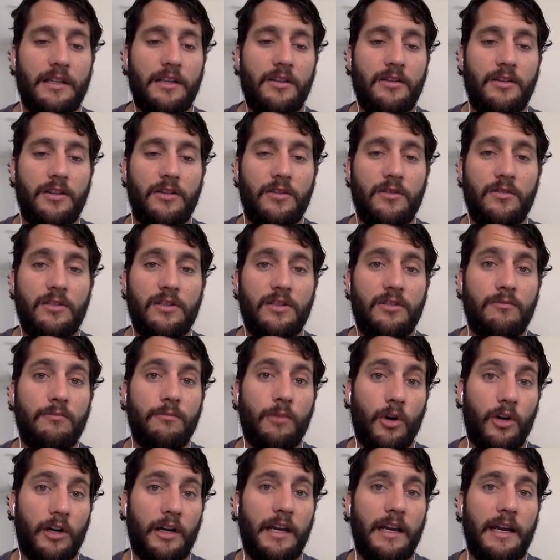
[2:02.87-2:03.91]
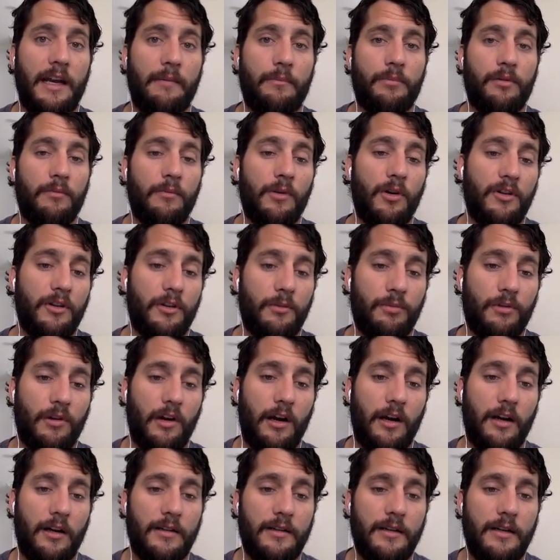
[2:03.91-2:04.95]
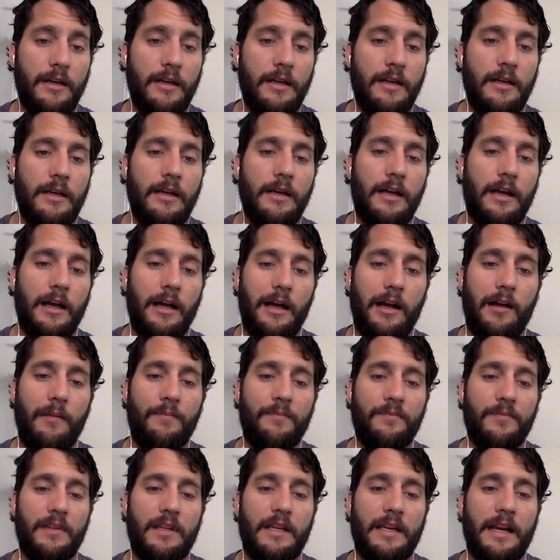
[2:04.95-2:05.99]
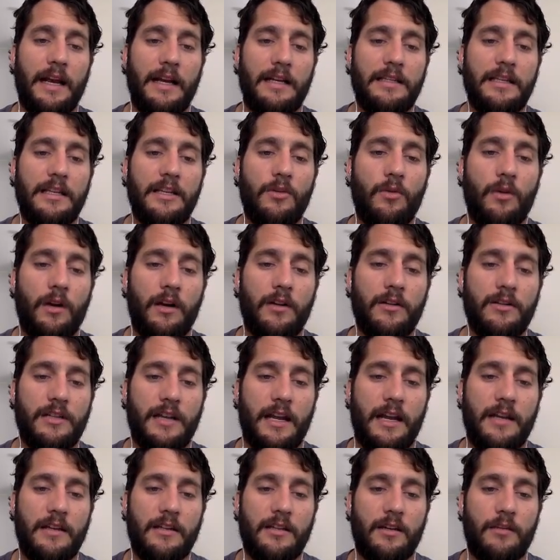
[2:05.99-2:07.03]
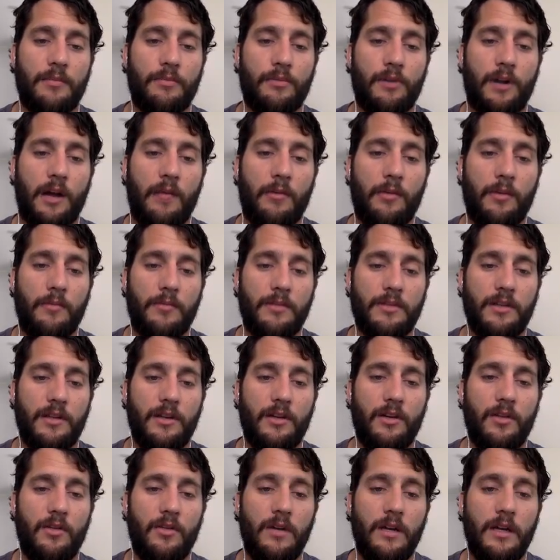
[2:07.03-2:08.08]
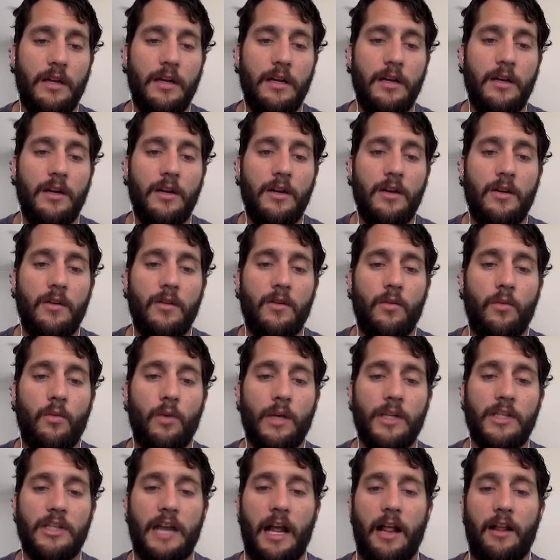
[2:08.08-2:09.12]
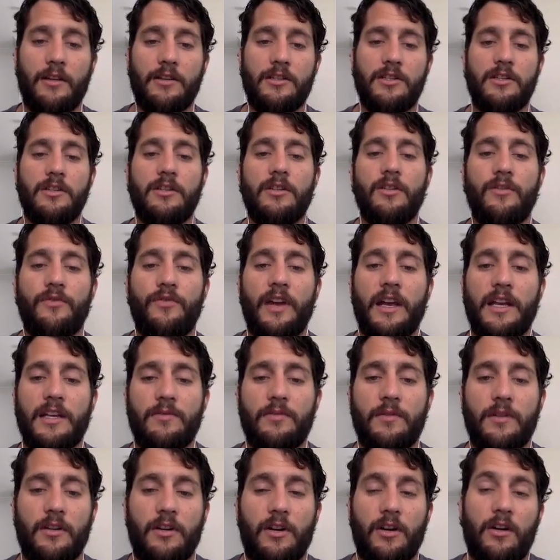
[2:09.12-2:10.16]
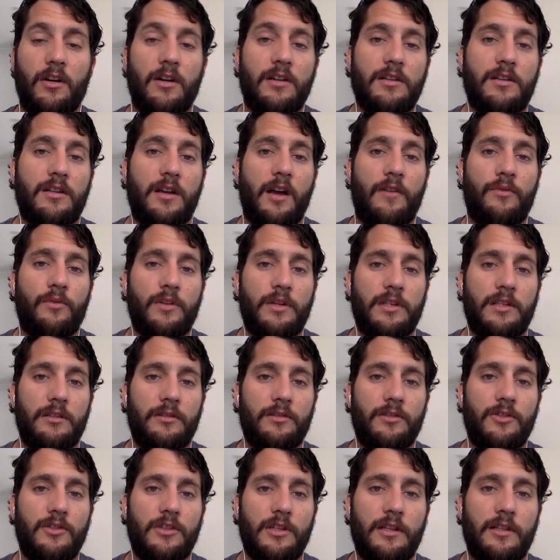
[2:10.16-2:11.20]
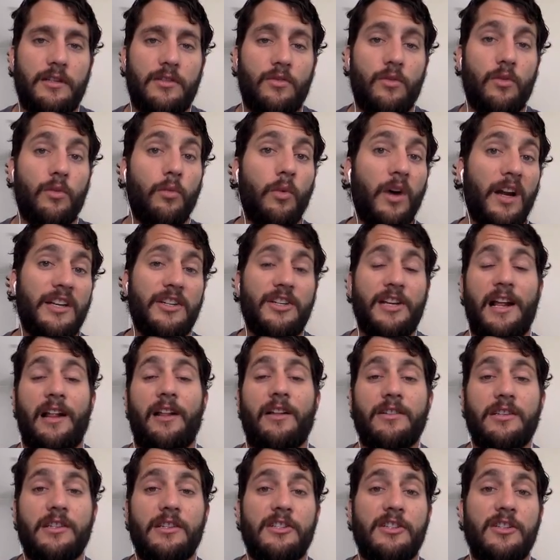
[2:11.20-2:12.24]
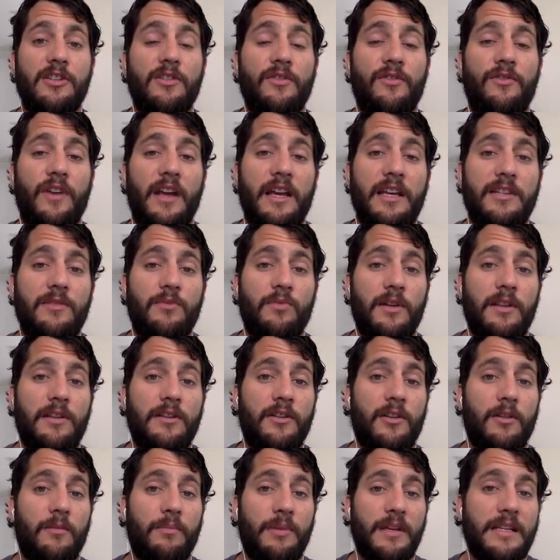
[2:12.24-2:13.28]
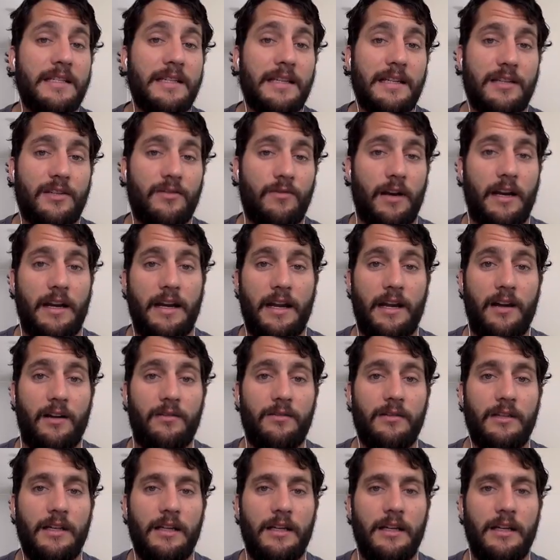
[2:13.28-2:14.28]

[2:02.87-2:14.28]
that you do to market and promote your product. The next thing you want to understand is their problem. So what challenges do you face with your current software solutions, or what challenges do you face with your business right now?